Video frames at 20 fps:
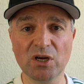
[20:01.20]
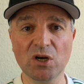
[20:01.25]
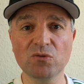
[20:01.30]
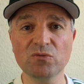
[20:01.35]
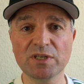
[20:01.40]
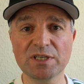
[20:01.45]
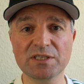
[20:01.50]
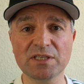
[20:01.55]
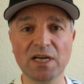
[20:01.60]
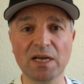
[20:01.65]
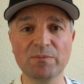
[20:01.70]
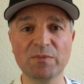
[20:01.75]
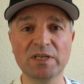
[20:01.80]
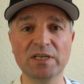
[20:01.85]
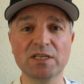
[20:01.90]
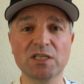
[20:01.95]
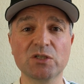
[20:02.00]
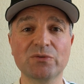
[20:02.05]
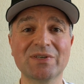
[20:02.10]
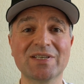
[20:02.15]
the only time
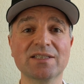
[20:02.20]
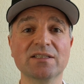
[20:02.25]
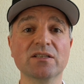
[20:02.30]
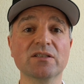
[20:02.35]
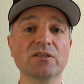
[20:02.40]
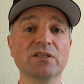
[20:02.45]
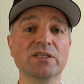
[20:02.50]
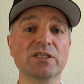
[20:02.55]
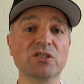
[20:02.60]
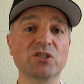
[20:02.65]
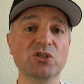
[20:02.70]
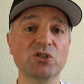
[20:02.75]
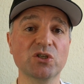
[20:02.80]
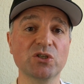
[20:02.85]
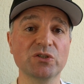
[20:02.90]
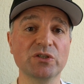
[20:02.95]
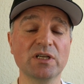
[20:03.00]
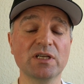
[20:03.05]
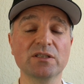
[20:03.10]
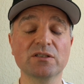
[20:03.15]
in history that the
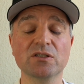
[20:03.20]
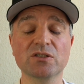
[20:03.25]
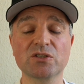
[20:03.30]
Sun